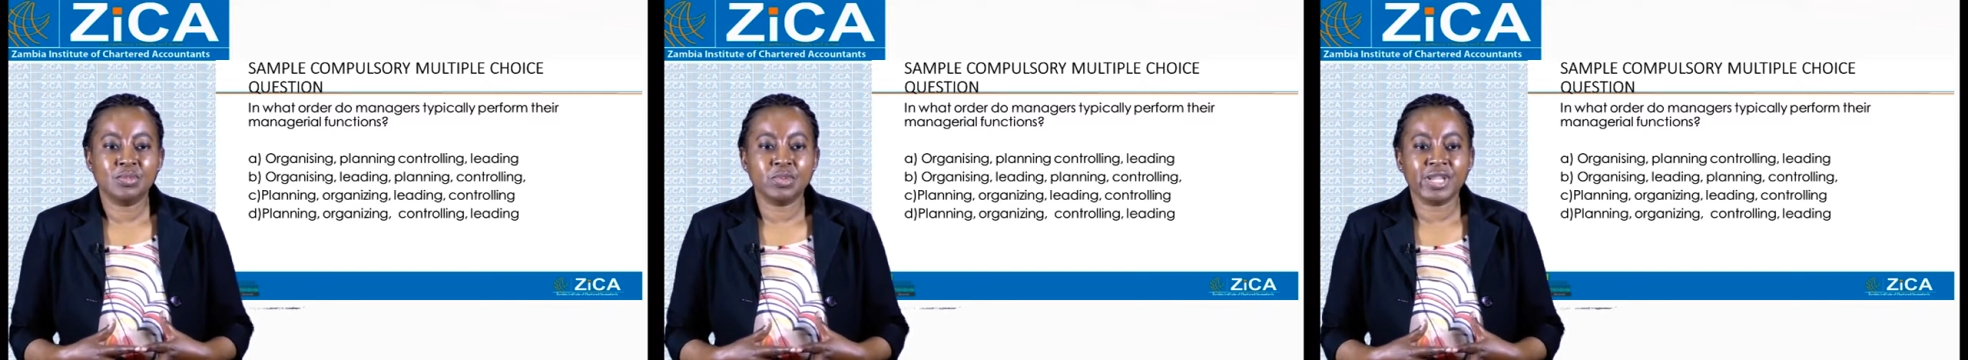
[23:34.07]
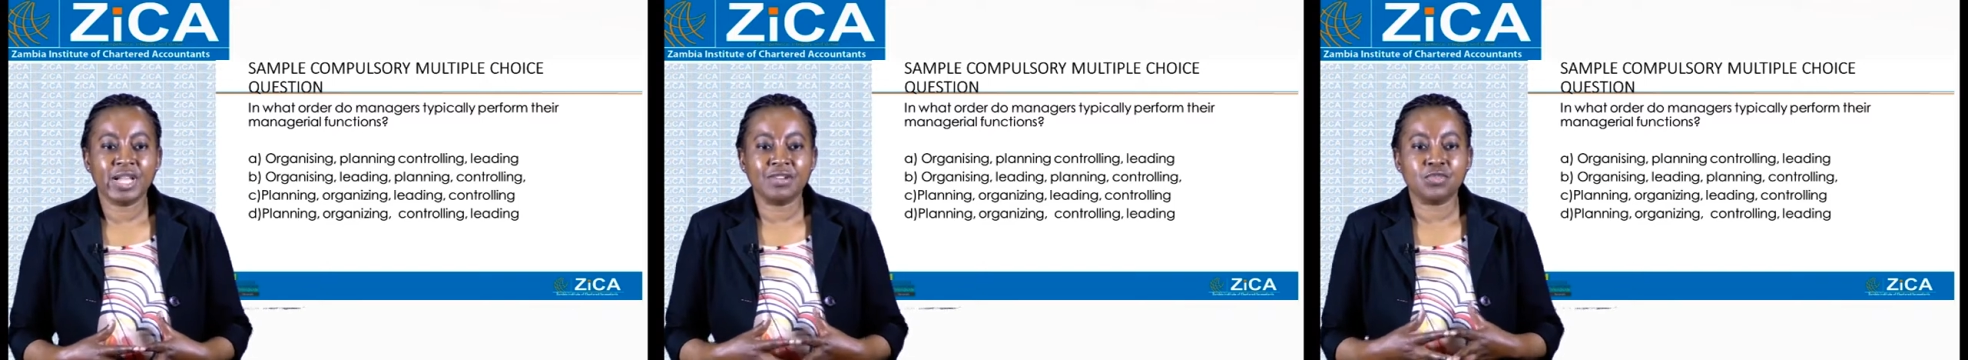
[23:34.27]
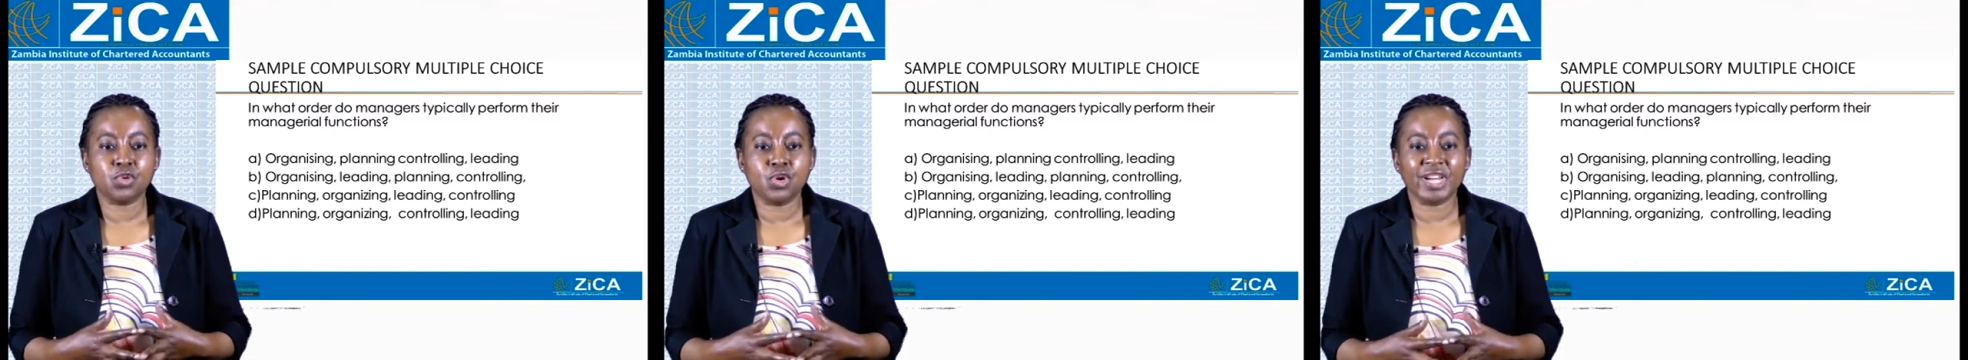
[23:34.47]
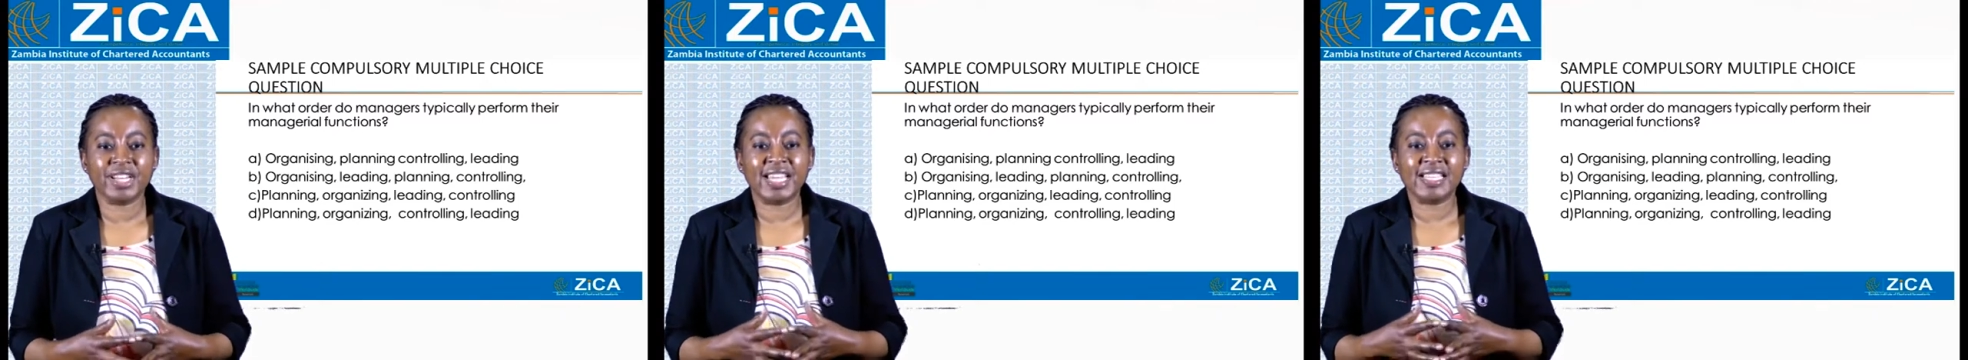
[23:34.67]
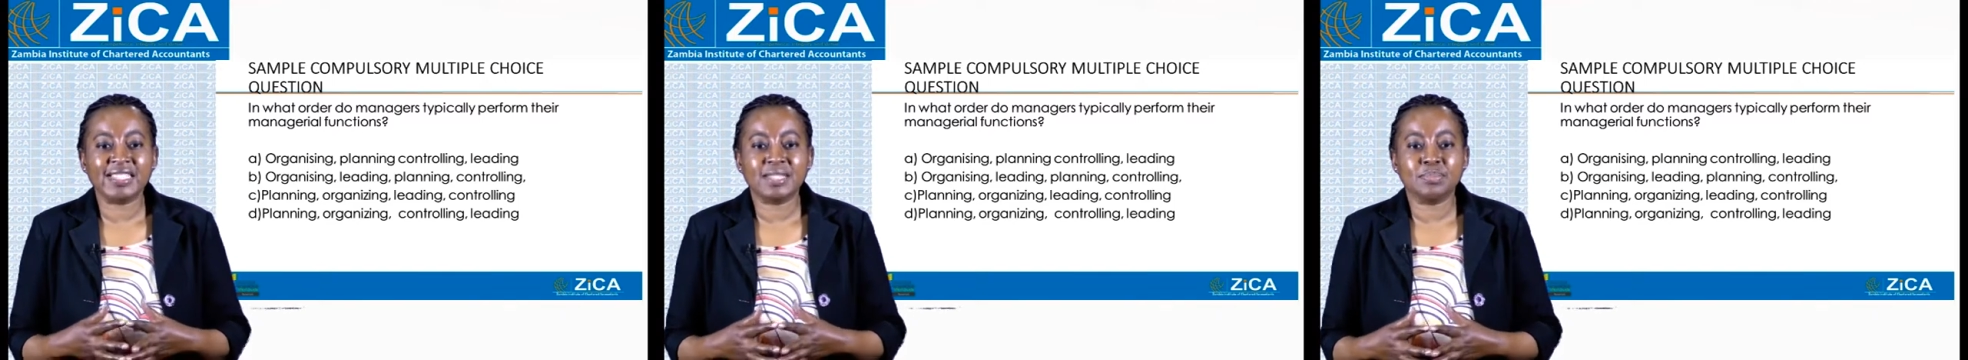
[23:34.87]
We have
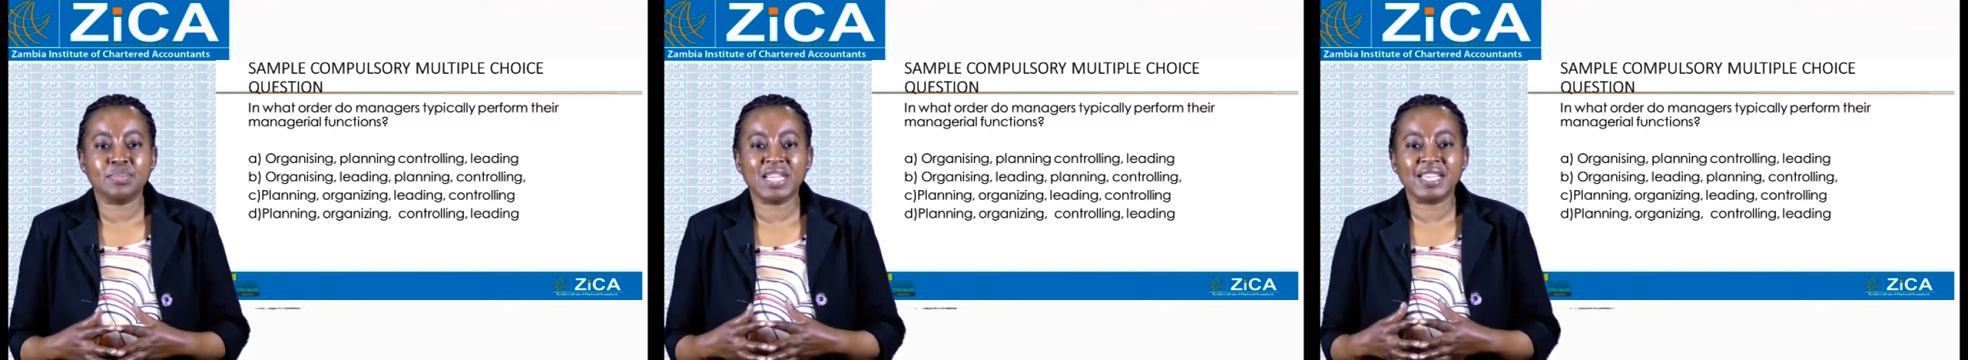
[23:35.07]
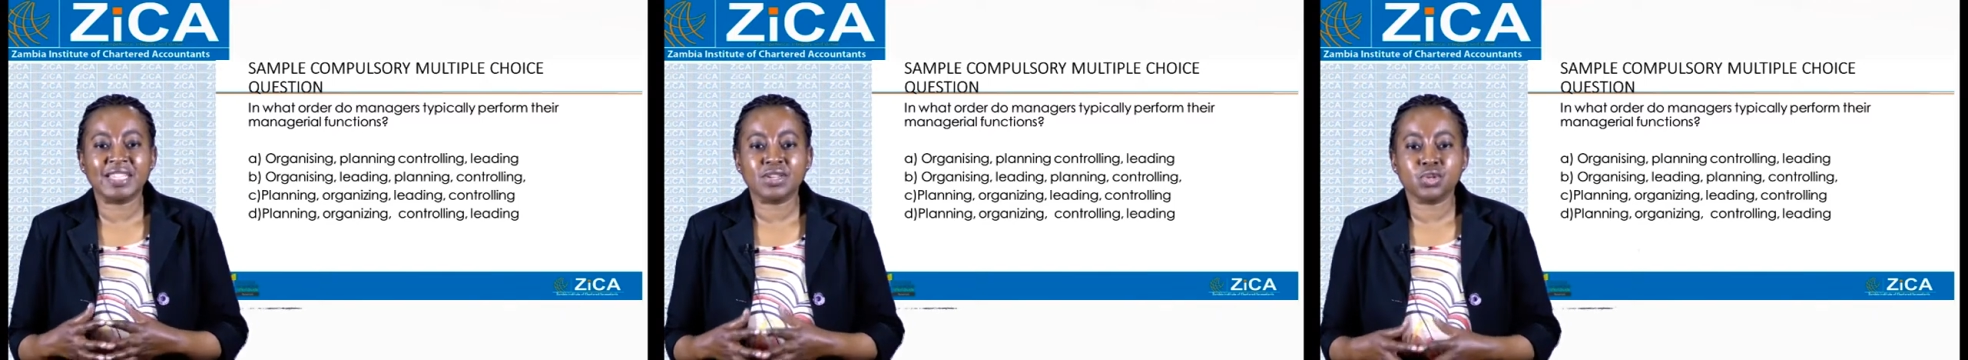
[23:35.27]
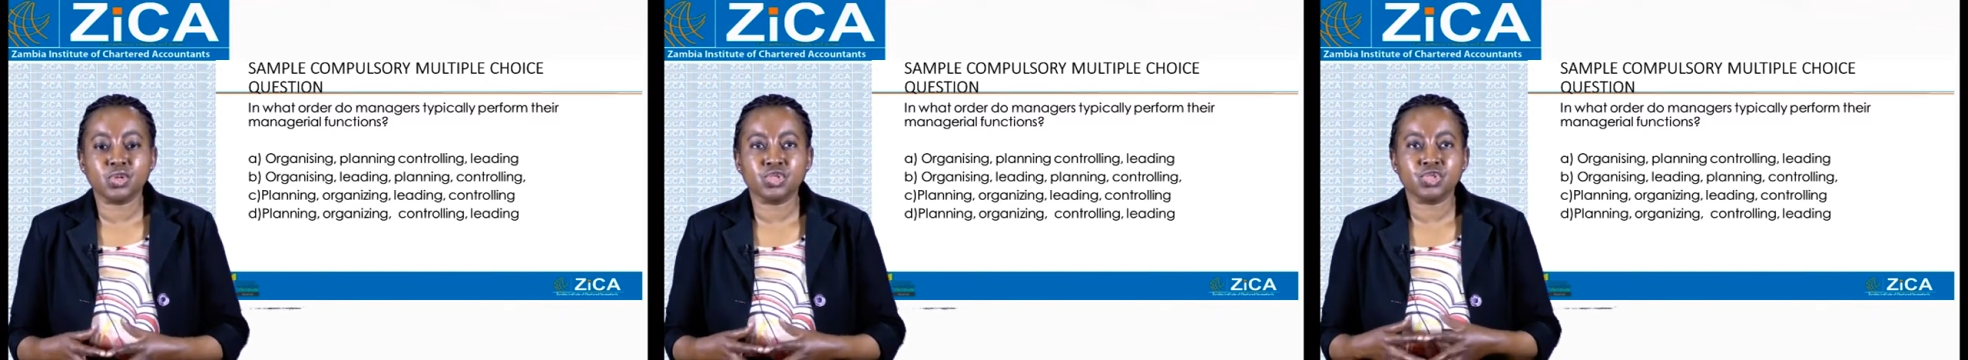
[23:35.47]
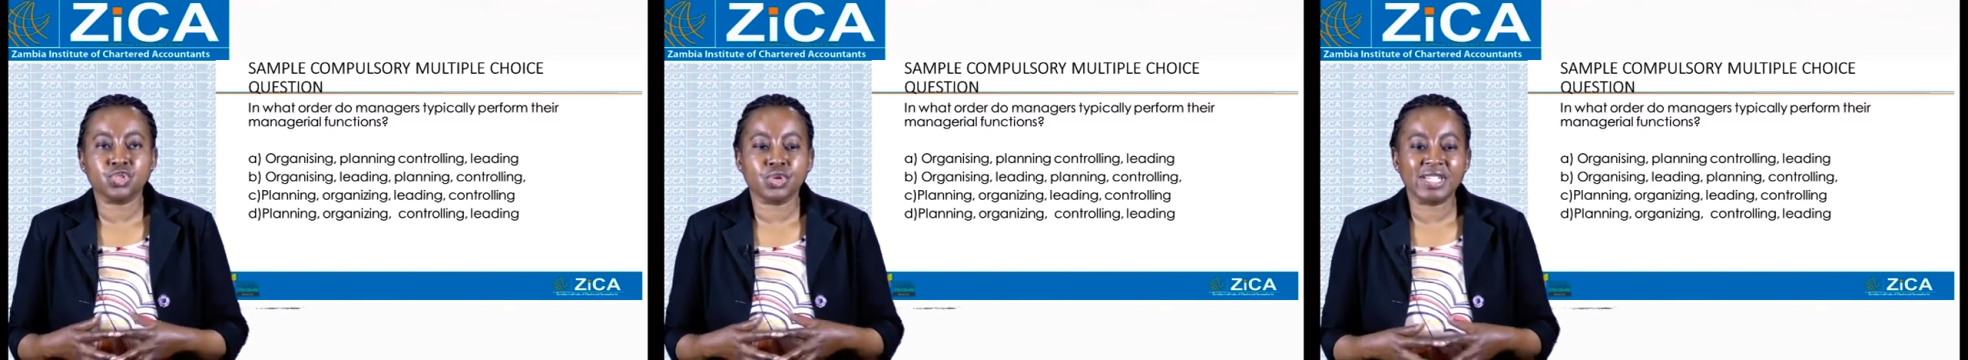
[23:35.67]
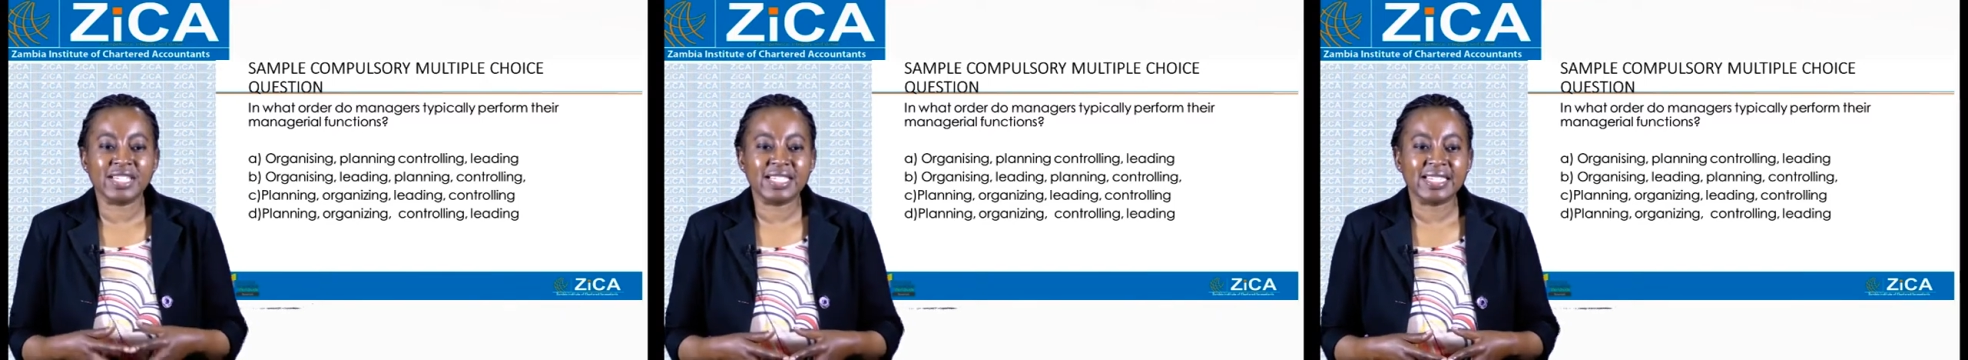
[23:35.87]
organizing, planning,
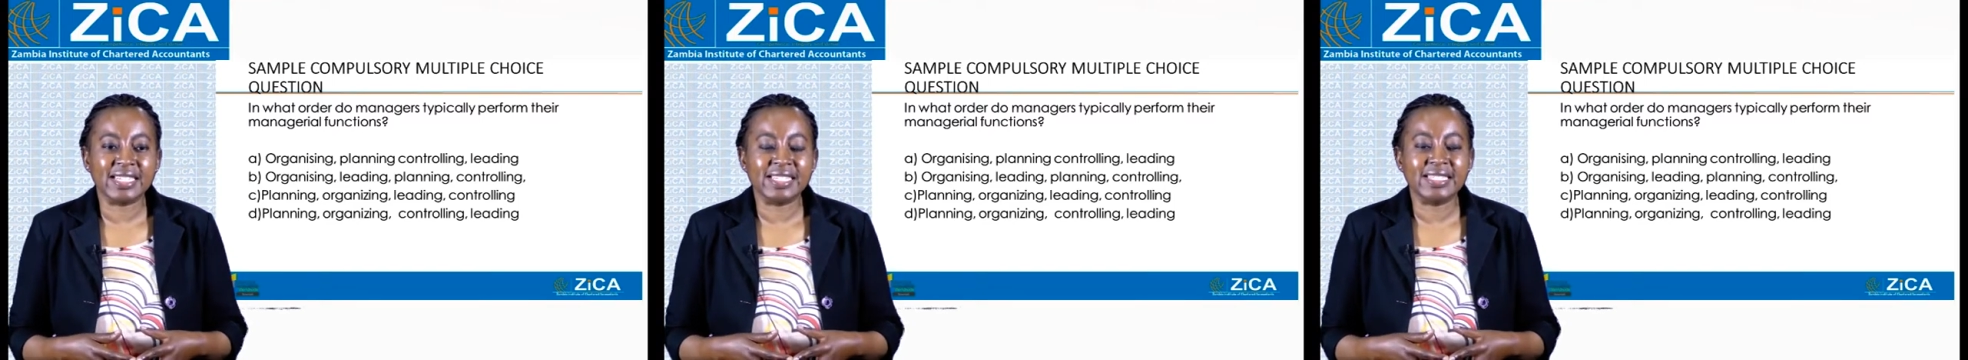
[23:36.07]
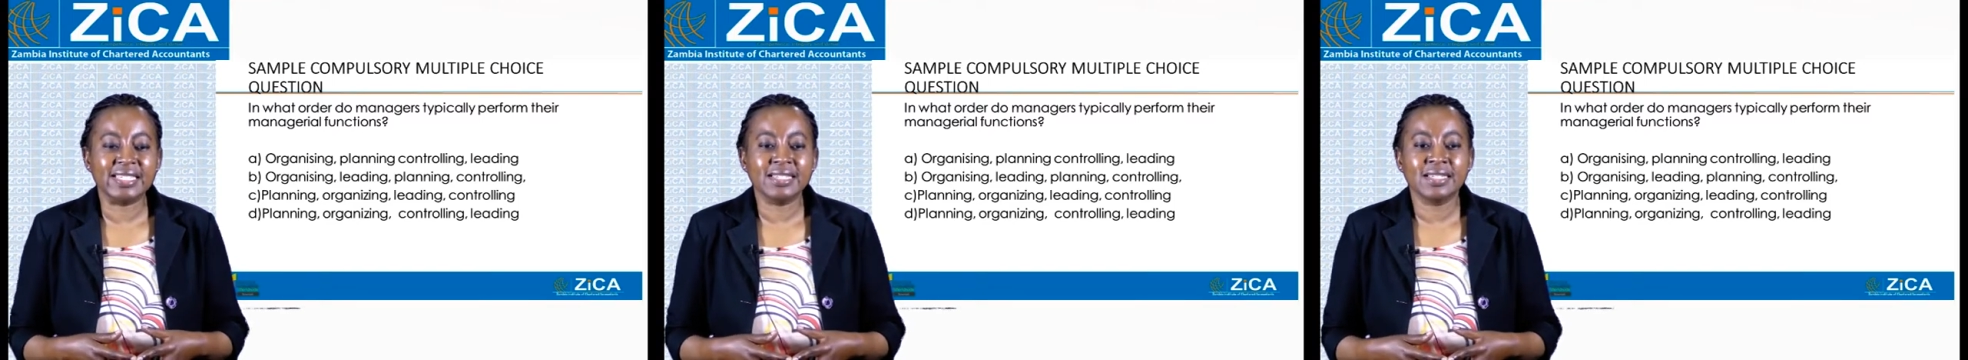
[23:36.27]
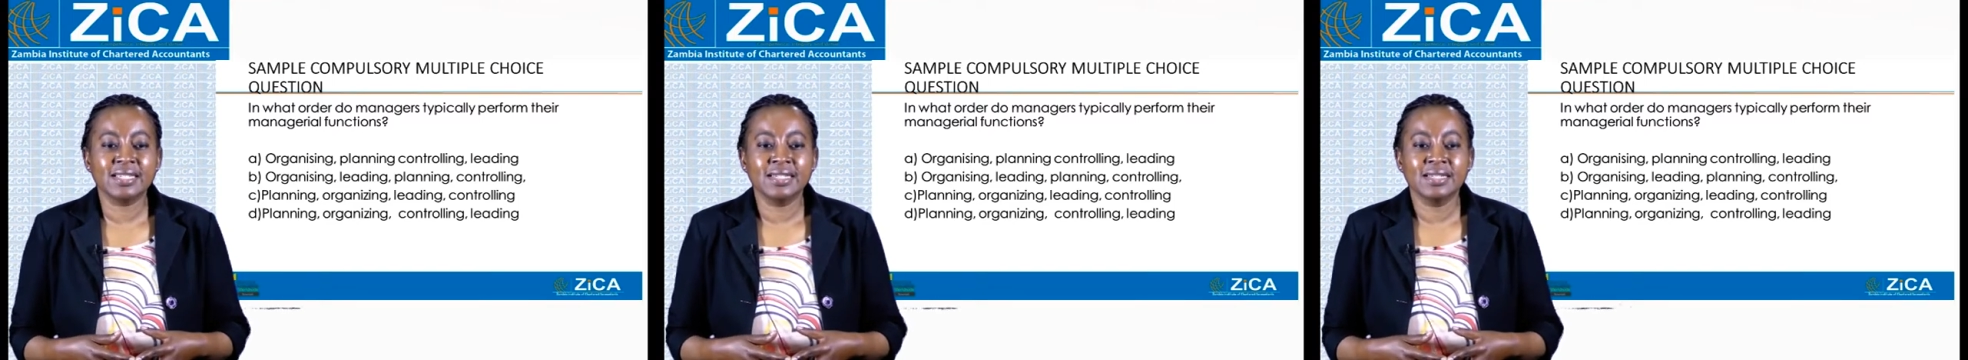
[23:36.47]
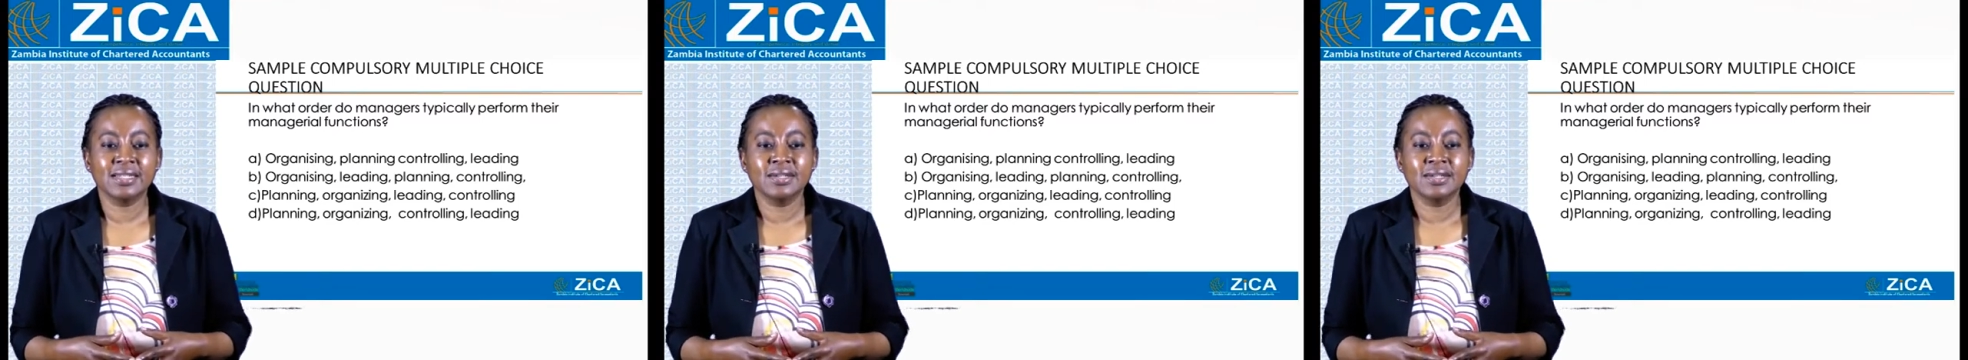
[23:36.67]
controlling, leading,